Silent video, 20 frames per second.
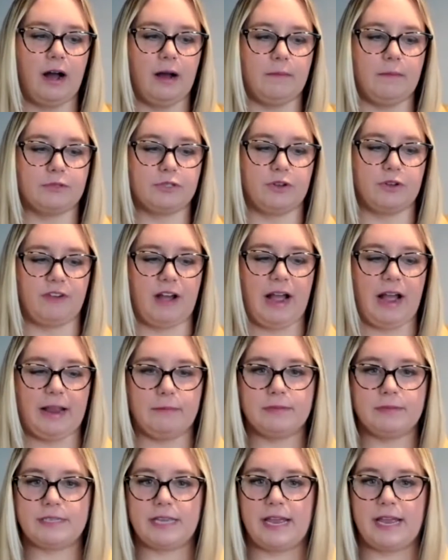So if
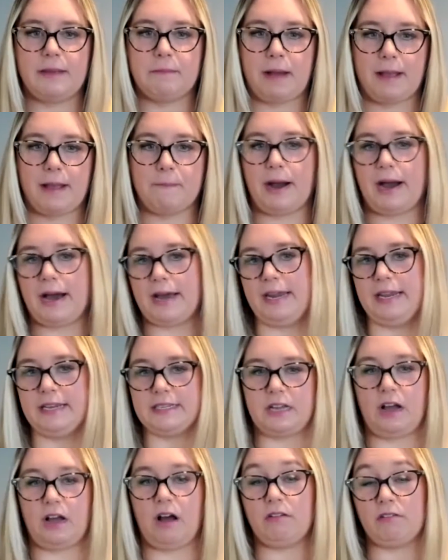I'm saying my body
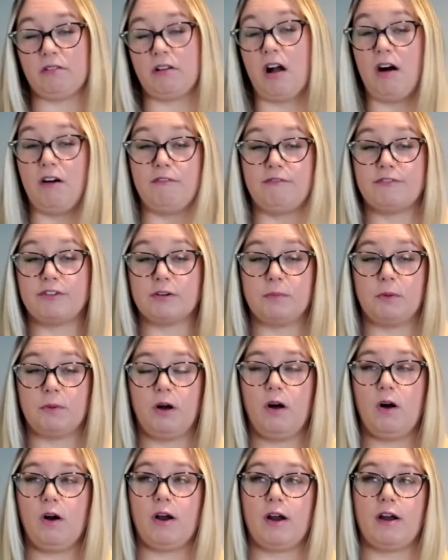is
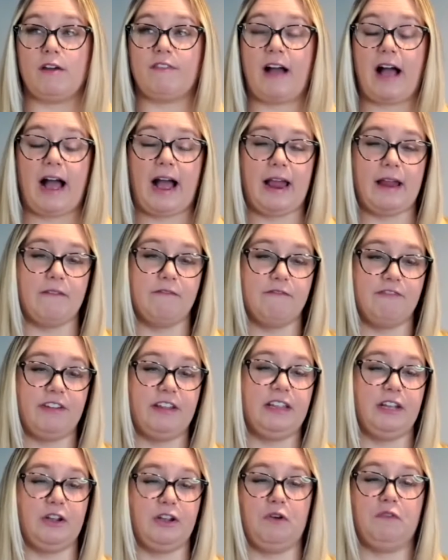uncomfortable or if I'm
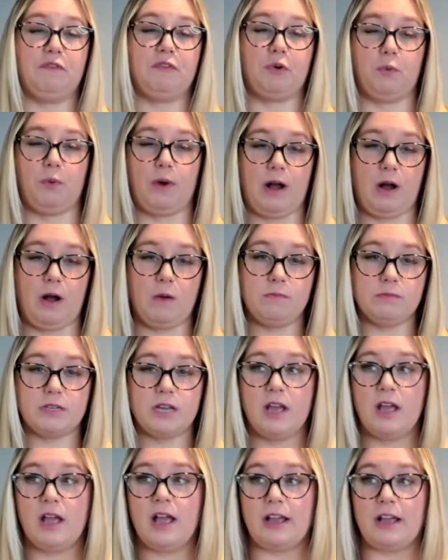feeling overwhelmed,
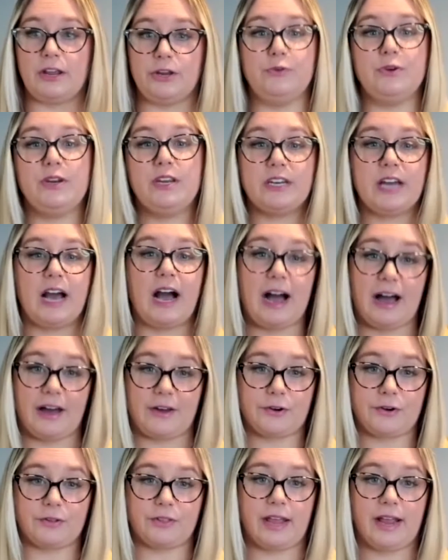you need to
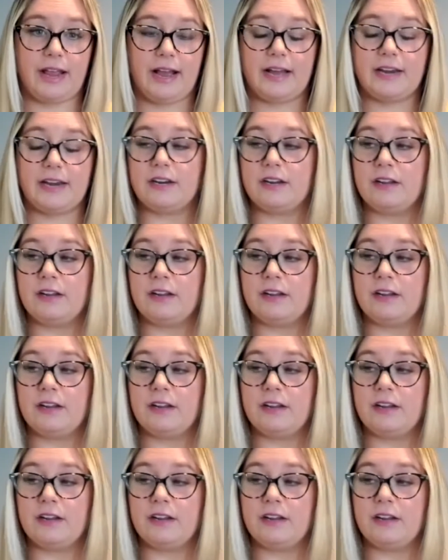honor that.